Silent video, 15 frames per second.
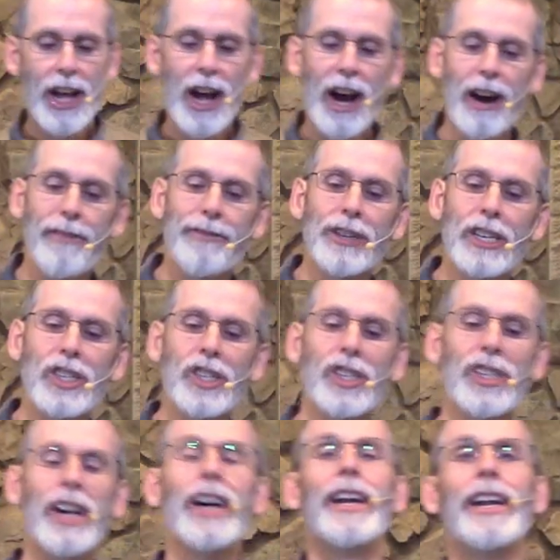of the
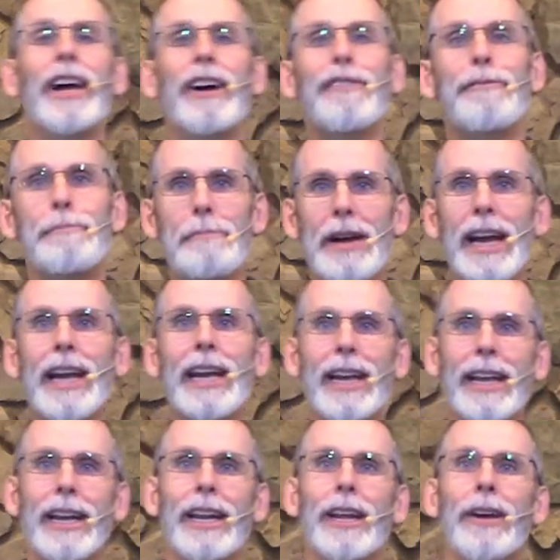Son of
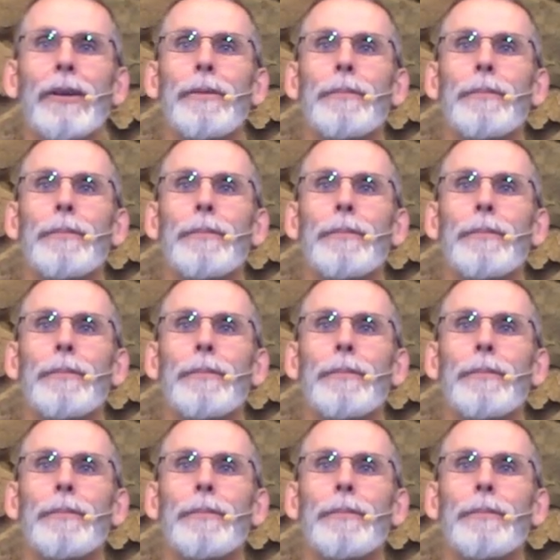Man.